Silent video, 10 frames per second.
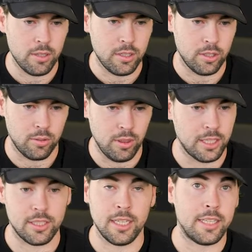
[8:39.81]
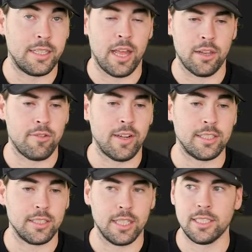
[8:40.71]
So listen, now the device
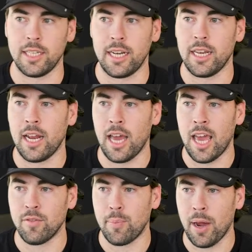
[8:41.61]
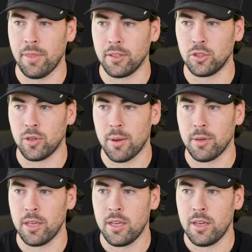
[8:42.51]
is listening, and I have a Python
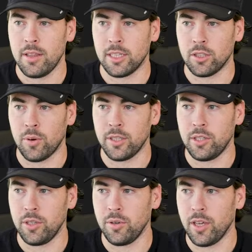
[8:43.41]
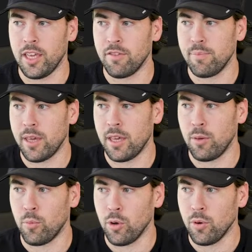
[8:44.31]
script that's going to give me
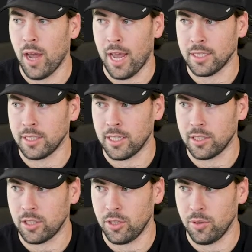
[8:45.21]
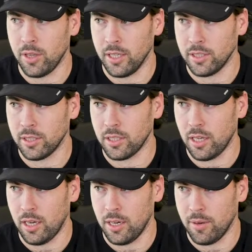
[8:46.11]
root access to this.
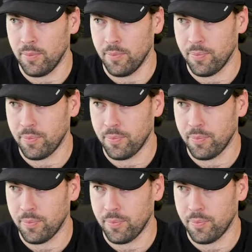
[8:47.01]
I